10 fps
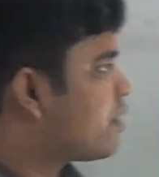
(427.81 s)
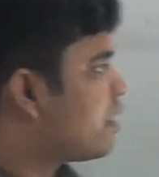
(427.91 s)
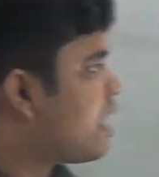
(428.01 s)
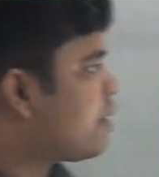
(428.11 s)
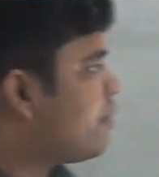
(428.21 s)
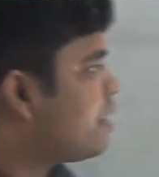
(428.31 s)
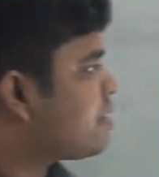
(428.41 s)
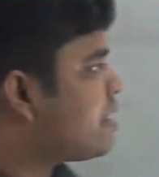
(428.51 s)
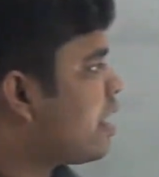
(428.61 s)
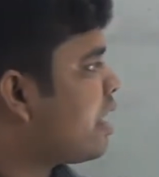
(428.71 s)
That means
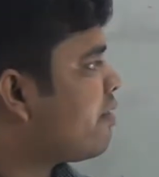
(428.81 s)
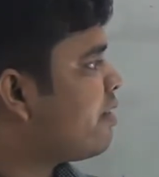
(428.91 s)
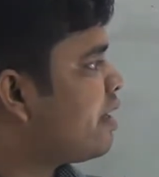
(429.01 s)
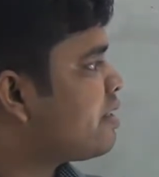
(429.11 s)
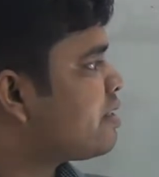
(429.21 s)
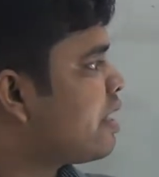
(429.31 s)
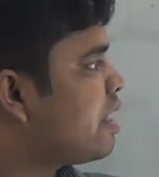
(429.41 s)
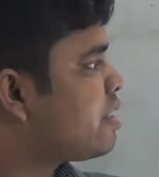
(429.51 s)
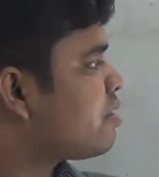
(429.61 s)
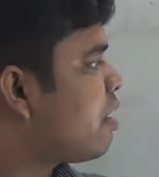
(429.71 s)
the average
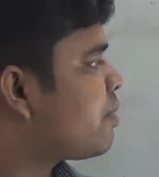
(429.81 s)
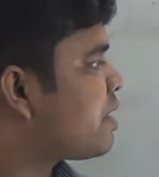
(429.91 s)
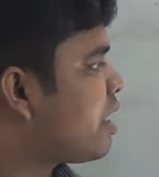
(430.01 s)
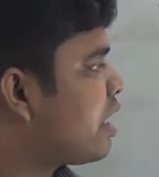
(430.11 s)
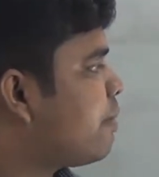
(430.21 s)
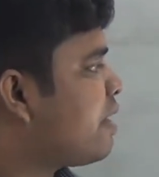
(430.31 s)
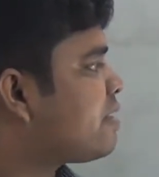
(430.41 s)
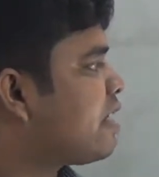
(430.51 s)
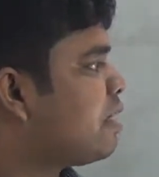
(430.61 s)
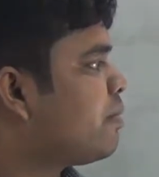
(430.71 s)
age of Shakib and
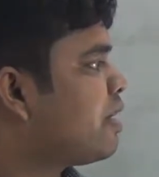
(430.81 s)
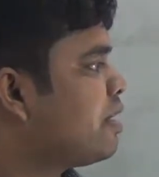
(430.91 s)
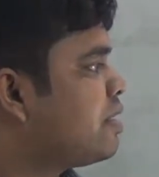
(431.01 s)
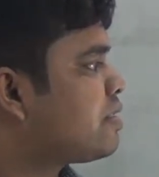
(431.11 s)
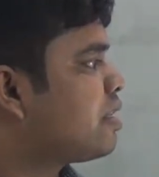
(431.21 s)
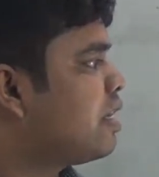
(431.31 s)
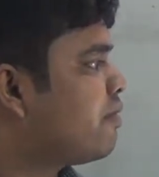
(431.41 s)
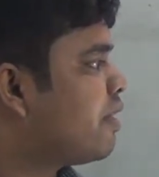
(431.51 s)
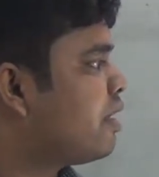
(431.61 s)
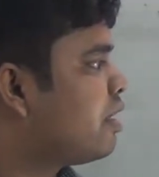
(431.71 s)
Salman is
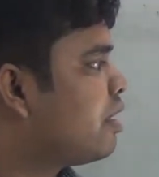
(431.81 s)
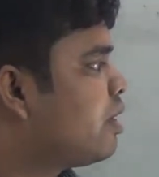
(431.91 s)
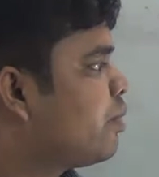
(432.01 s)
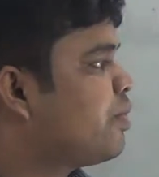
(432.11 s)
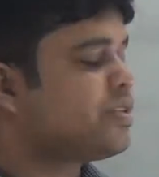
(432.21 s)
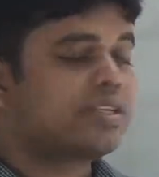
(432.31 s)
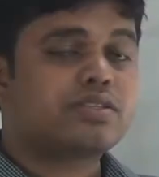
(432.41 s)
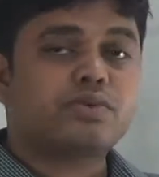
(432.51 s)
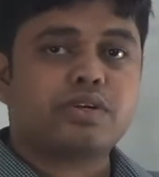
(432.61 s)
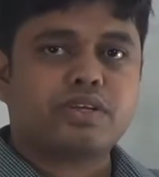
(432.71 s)
given, which is
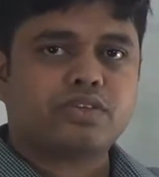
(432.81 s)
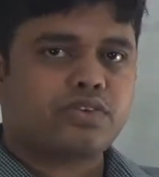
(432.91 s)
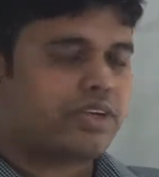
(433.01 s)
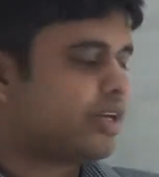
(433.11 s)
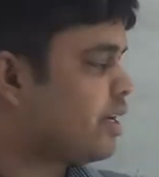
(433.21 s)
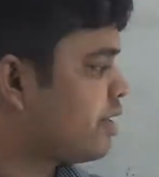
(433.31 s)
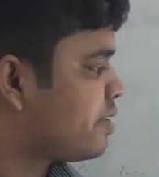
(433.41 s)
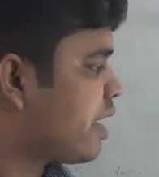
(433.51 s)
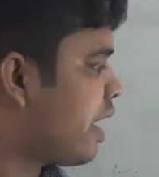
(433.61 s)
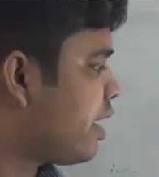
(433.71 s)
23
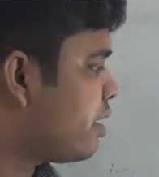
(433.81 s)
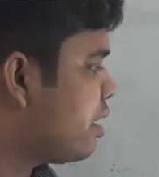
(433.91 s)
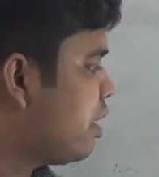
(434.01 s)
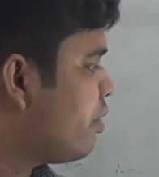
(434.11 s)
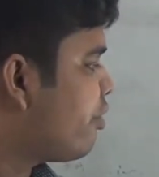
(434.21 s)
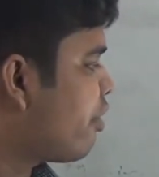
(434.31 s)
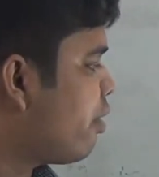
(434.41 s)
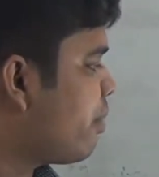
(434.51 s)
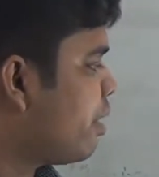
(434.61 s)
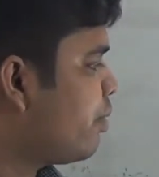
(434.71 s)
years, and
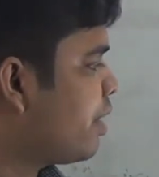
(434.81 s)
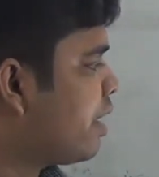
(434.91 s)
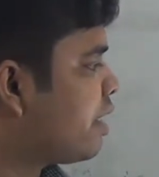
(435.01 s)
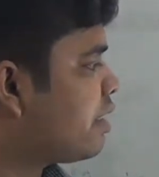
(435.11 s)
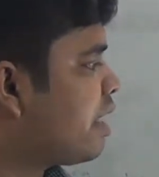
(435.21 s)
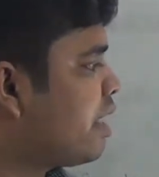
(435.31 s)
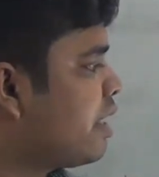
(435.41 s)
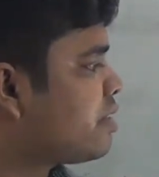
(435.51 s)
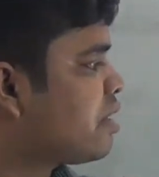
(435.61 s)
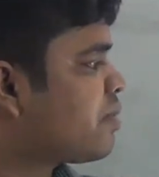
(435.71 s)
from A we get the
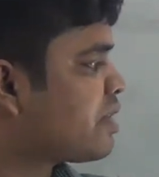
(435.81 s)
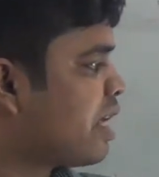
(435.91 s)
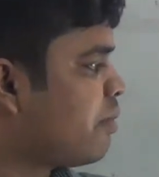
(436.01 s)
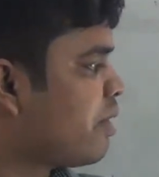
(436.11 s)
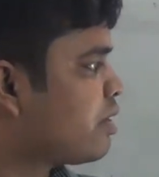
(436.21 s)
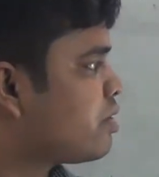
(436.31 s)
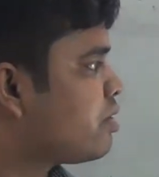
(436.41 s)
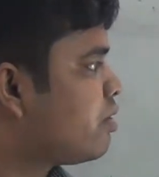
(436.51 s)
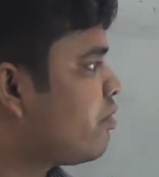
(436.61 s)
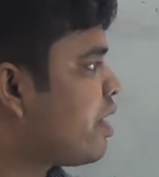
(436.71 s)
age of Salman.
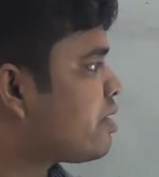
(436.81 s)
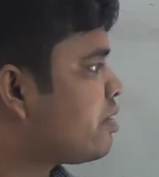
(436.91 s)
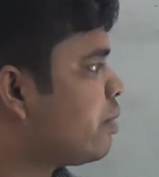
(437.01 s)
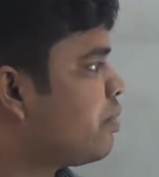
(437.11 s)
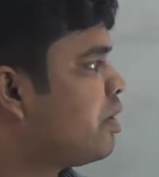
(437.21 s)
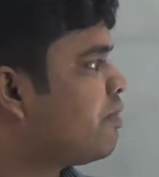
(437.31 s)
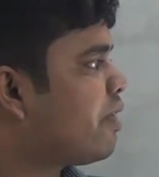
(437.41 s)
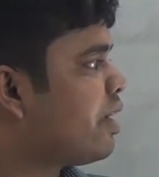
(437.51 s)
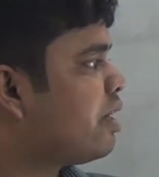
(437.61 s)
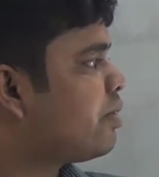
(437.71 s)
So first of all we
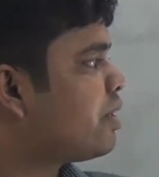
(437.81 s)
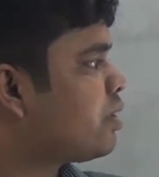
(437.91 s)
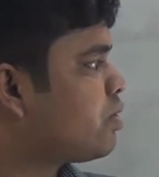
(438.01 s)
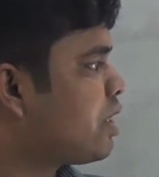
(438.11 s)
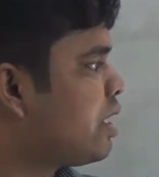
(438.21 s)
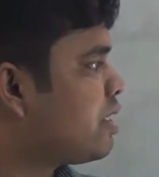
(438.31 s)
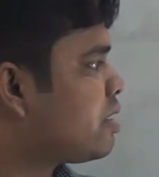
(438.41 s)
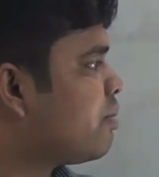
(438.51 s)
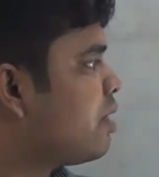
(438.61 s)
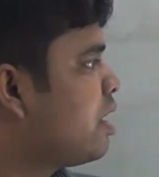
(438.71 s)
find out the total age
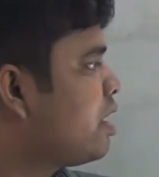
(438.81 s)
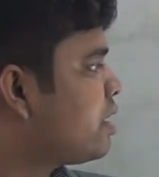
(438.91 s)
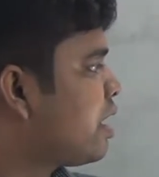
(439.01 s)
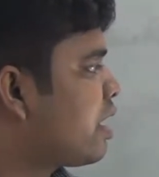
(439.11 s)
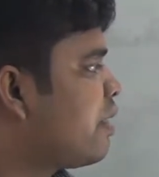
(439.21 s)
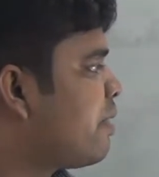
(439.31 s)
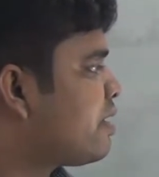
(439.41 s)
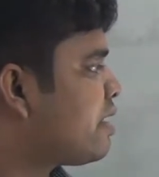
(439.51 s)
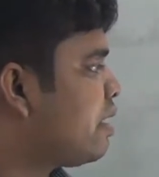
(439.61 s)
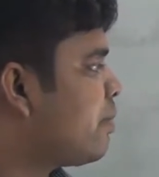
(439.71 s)
of Shakib
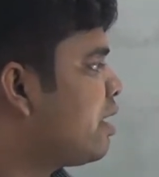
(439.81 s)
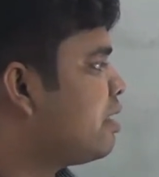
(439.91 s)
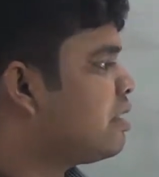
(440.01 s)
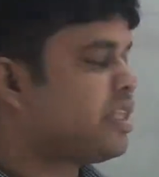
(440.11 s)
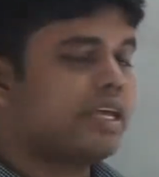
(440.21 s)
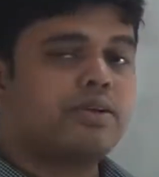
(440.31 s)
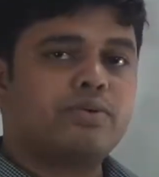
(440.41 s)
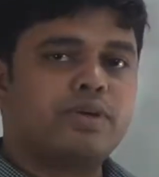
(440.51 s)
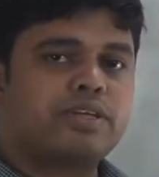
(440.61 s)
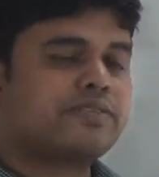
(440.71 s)
and Salman, then
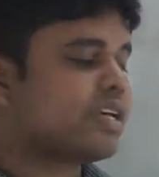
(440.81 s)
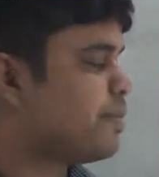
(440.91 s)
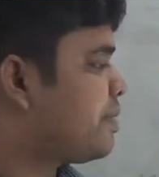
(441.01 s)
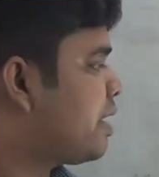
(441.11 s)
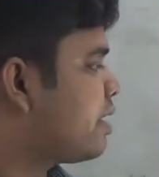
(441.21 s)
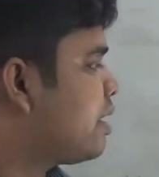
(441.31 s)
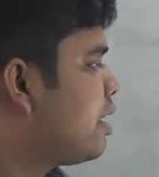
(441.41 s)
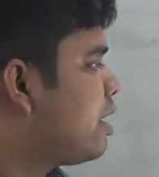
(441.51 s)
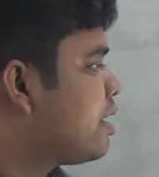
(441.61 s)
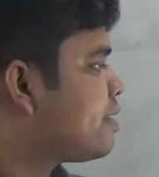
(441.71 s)
we
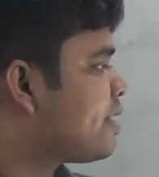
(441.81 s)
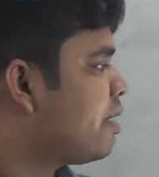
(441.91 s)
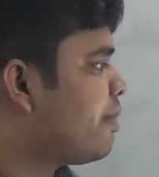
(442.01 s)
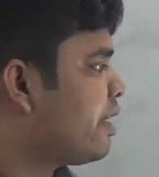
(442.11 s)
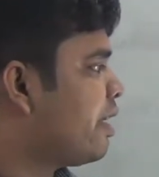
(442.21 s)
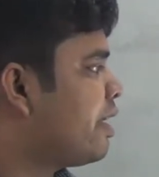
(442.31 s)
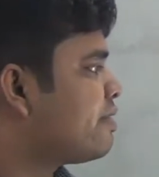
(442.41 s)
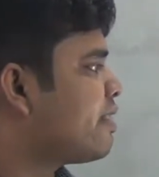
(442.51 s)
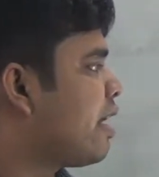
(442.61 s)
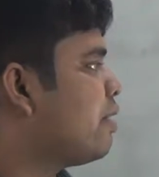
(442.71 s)
subtract Salman
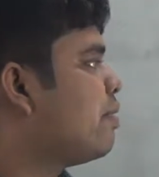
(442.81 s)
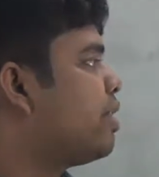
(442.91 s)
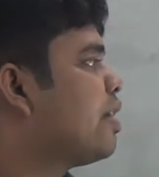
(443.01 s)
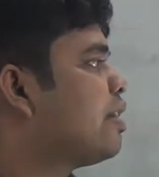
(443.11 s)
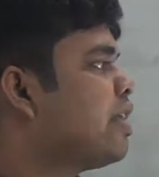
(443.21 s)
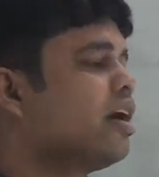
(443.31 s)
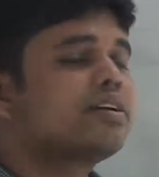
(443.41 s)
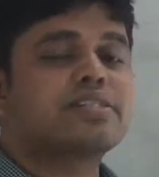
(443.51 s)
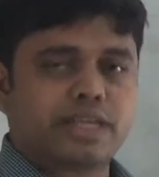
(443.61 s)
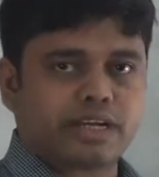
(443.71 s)
age and we get the
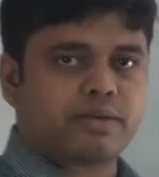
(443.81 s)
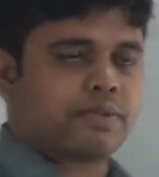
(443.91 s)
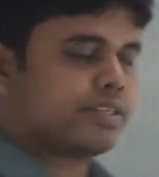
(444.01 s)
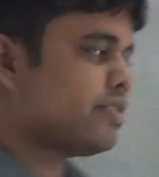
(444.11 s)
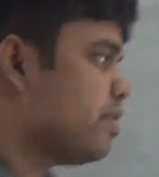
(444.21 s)
Shakib age.